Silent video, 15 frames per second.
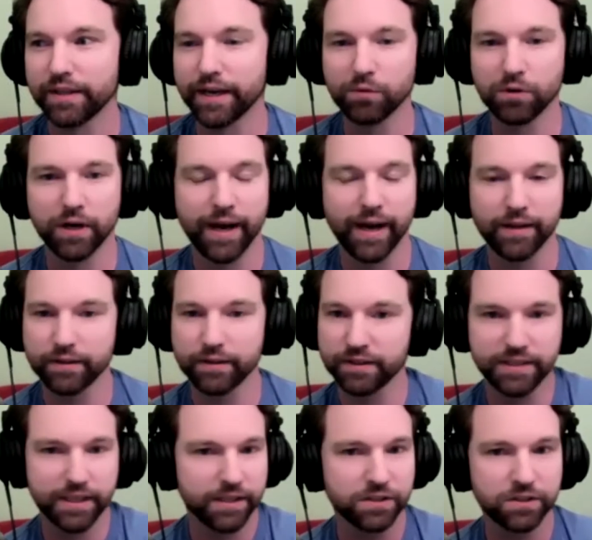they were at
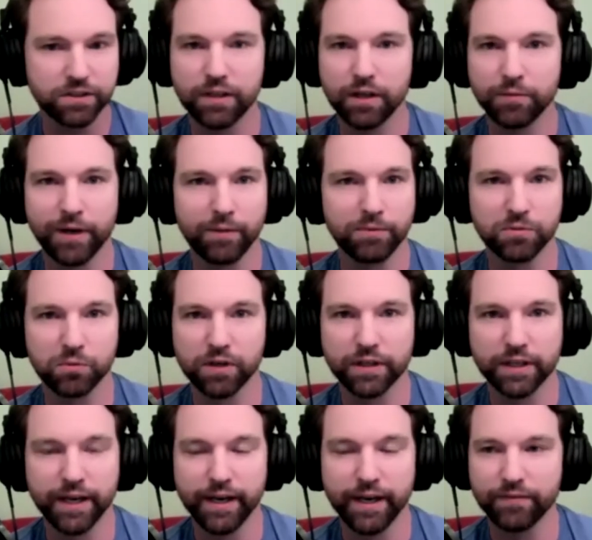the tennis club I was
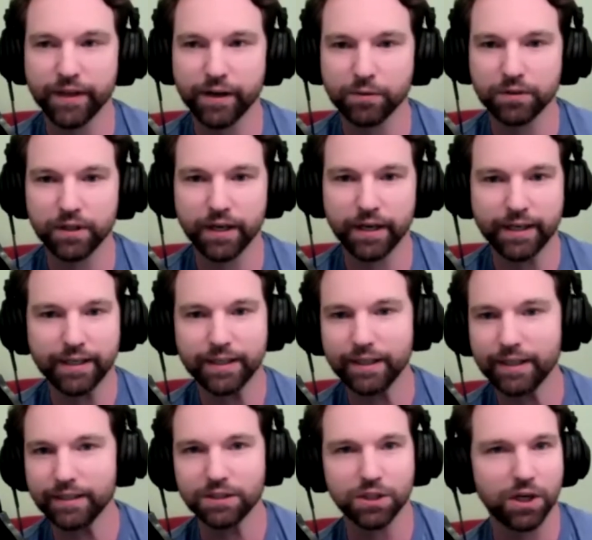working at, and they were like
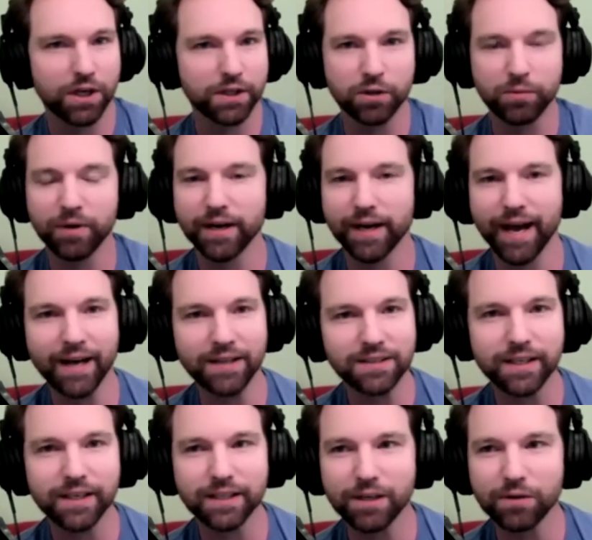uh, talking about
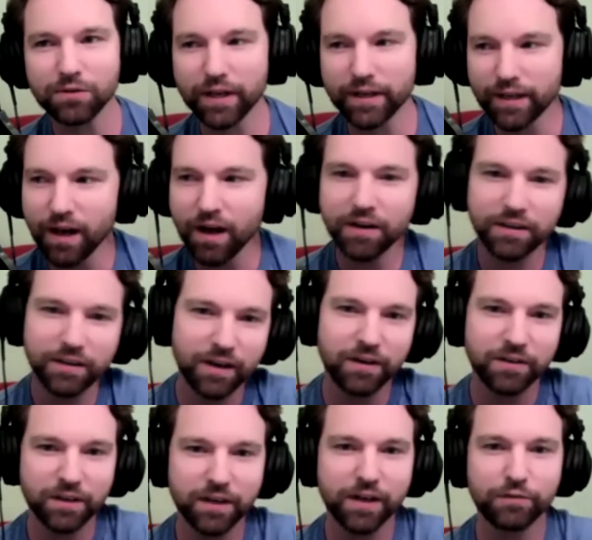acting. They were like, "Oh, you
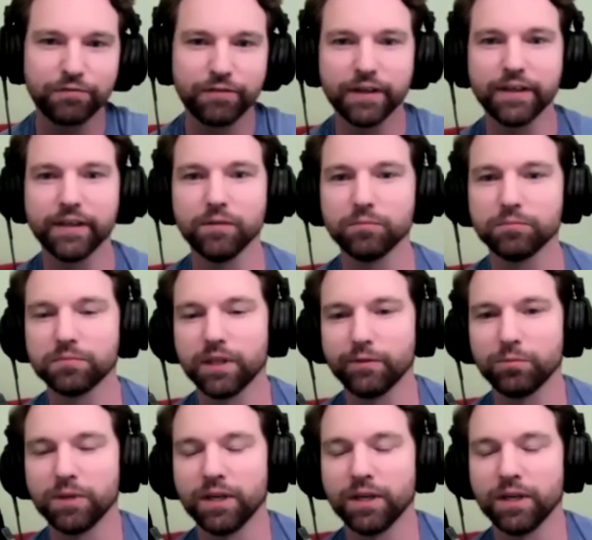know, you're kind of funny," and blah